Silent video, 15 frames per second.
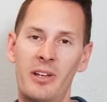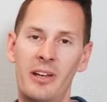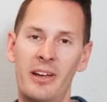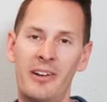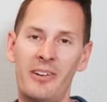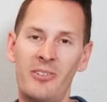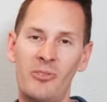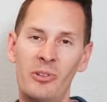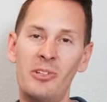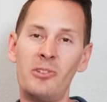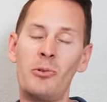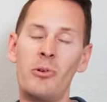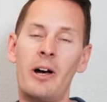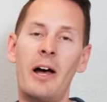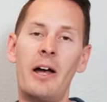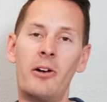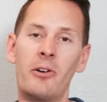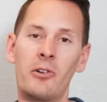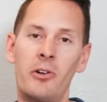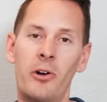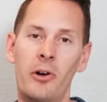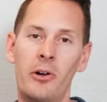uh, lead to a
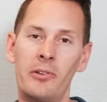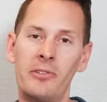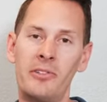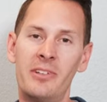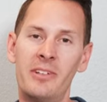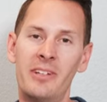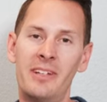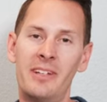higher cost